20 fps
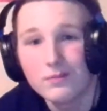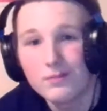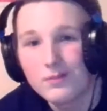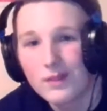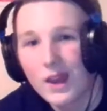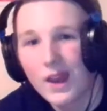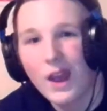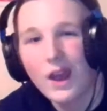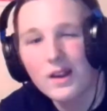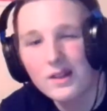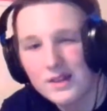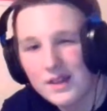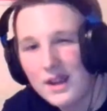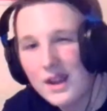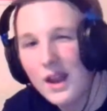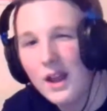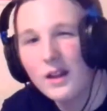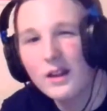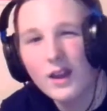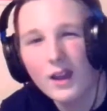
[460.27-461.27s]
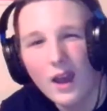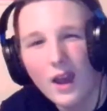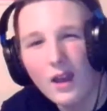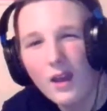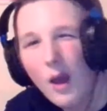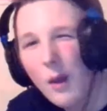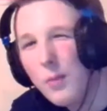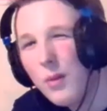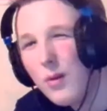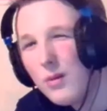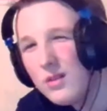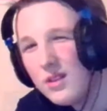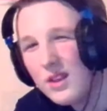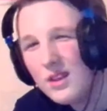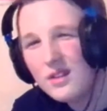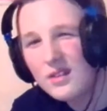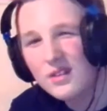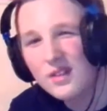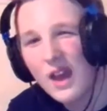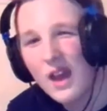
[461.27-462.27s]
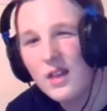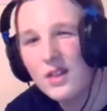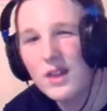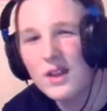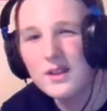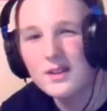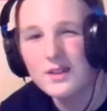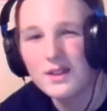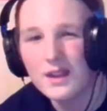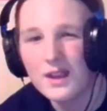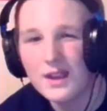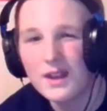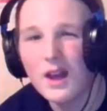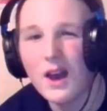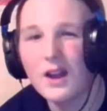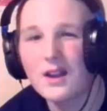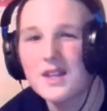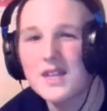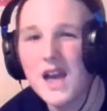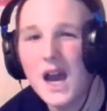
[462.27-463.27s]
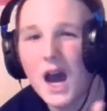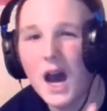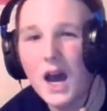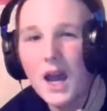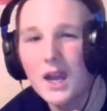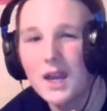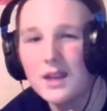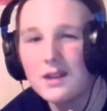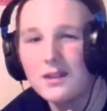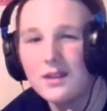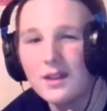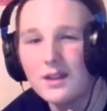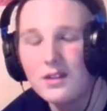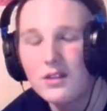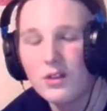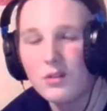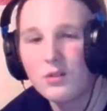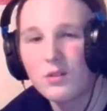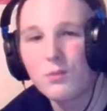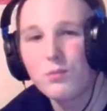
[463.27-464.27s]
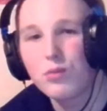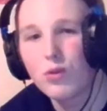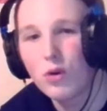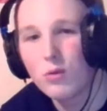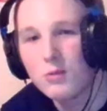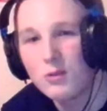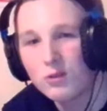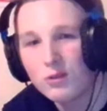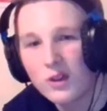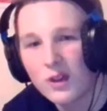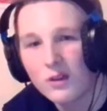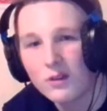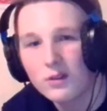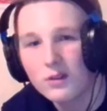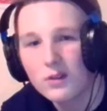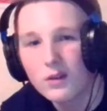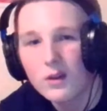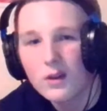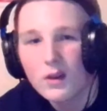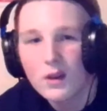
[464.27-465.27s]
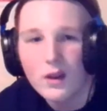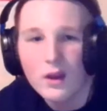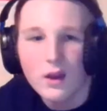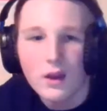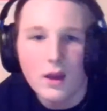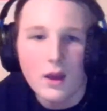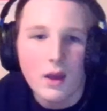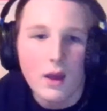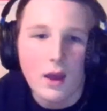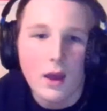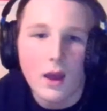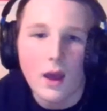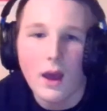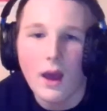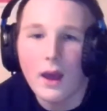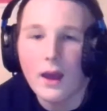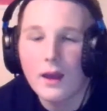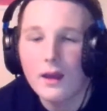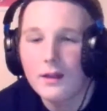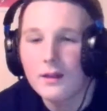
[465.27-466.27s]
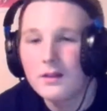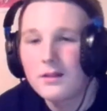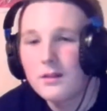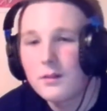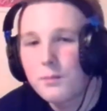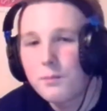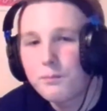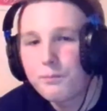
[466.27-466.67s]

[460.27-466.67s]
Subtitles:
I'd probably say Seth and Dean are tied in terms of promo skills, and